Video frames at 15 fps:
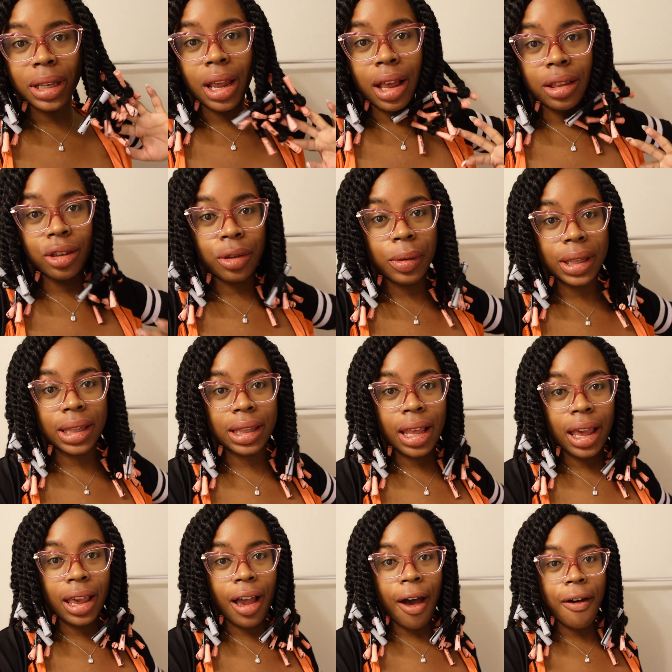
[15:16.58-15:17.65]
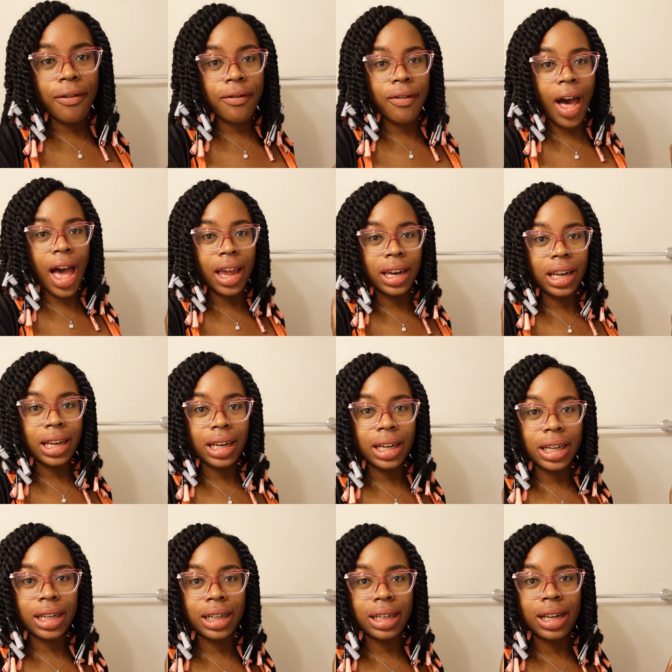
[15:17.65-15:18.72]
done twisting
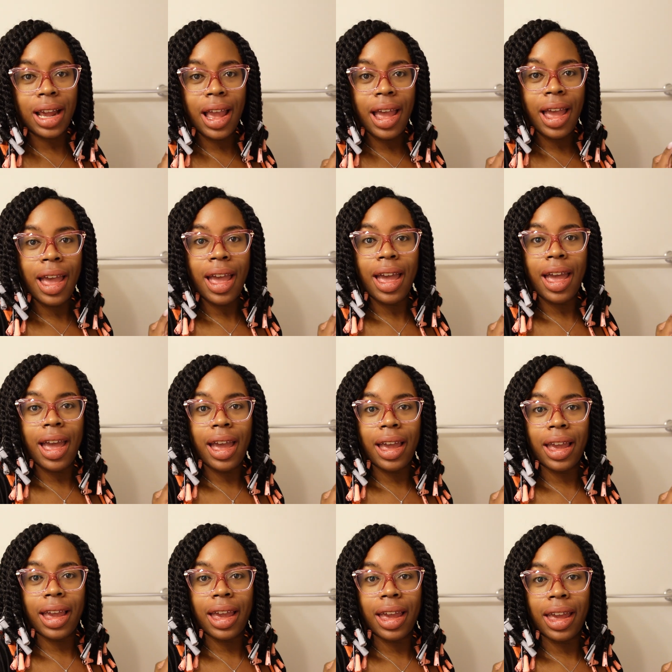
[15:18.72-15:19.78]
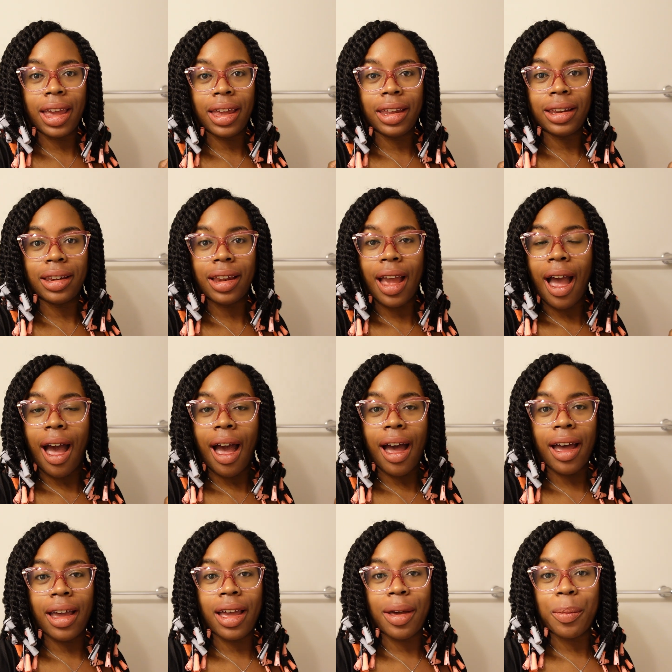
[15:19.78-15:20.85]
finally. And
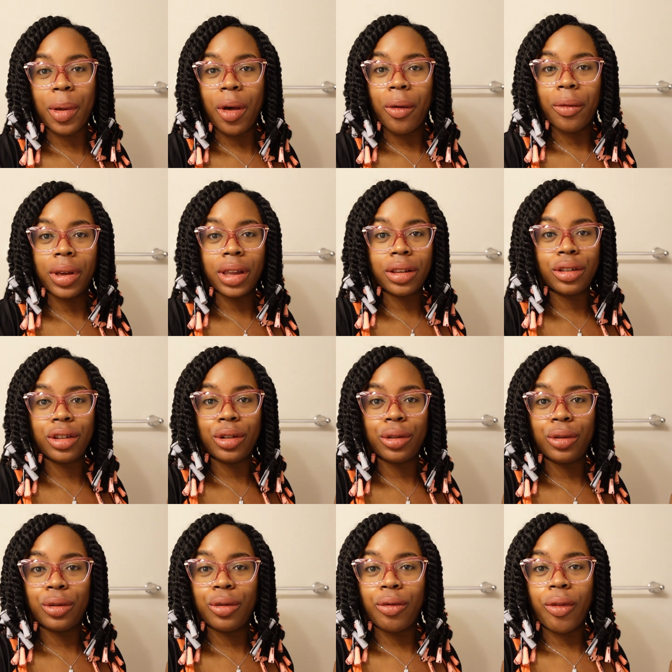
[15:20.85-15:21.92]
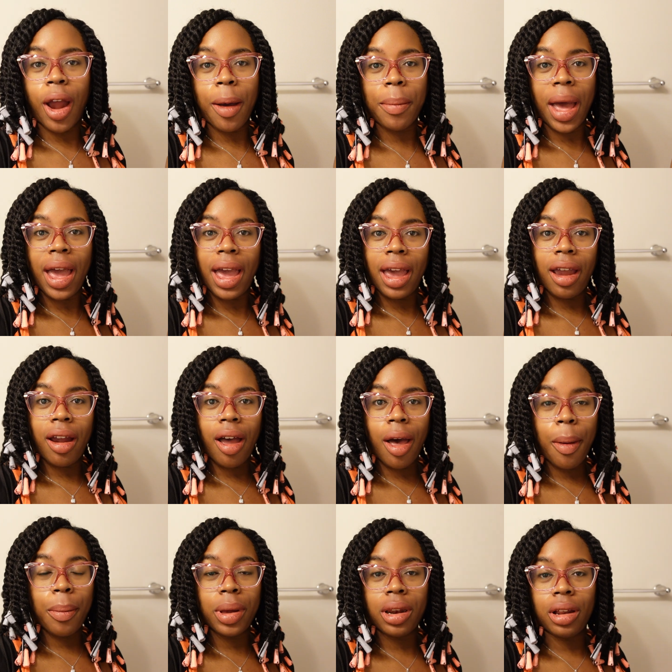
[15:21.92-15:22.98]
I am going to wrap my hair
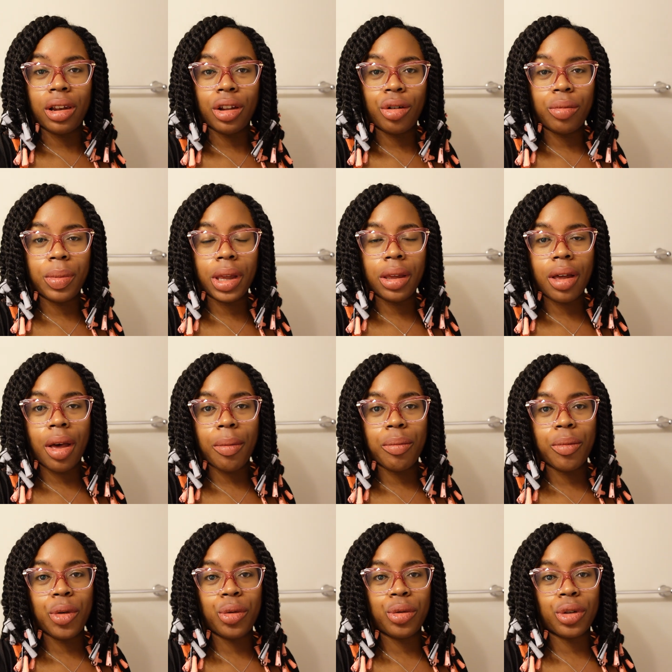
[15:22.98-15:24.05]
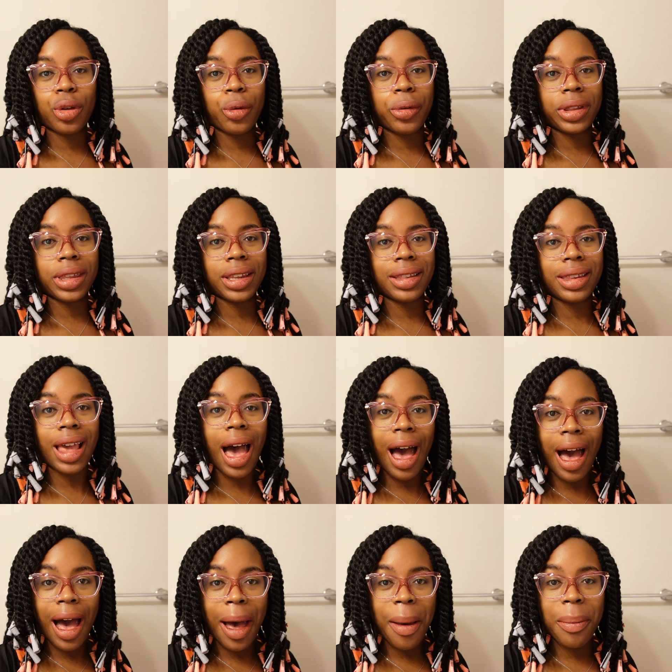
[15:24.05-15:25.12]
up, put a little bit of mousse on the
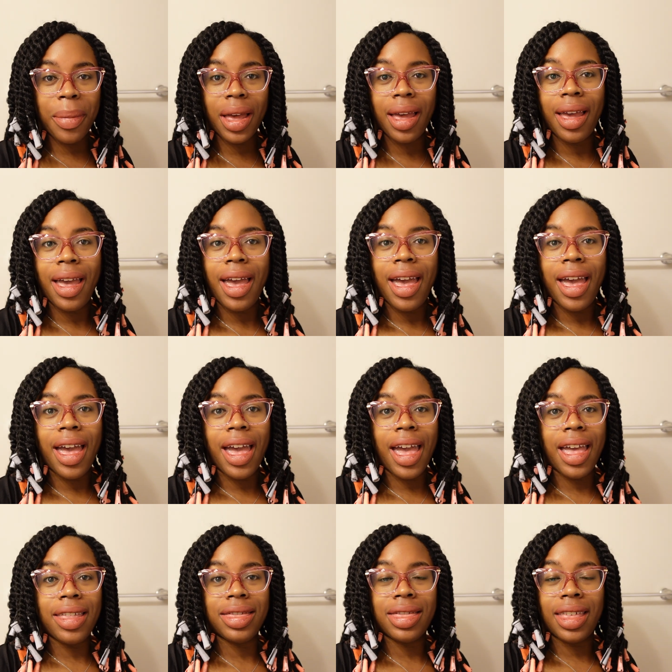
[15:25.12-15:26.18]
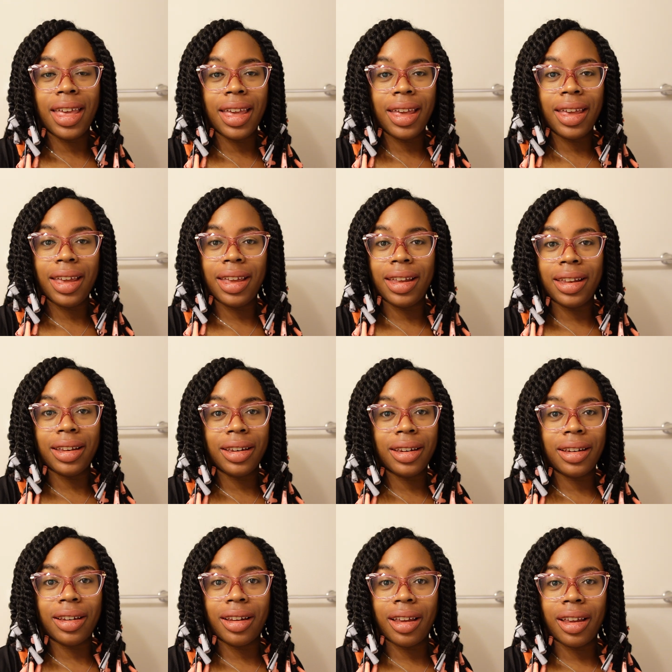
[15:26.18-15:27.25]
top, and
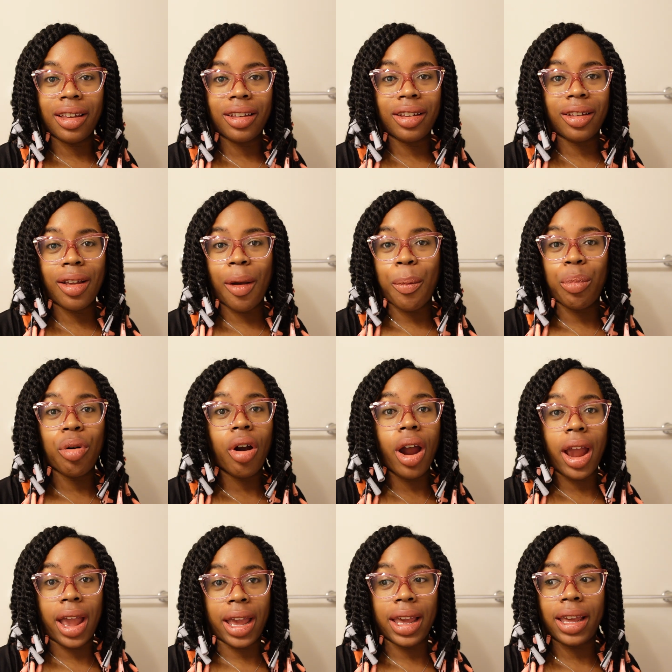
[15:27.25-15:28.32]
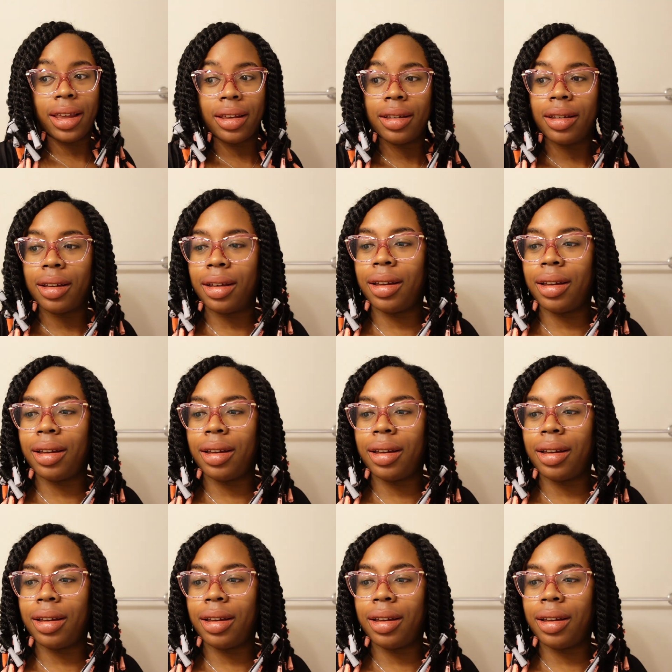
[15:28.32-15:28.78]
then pray.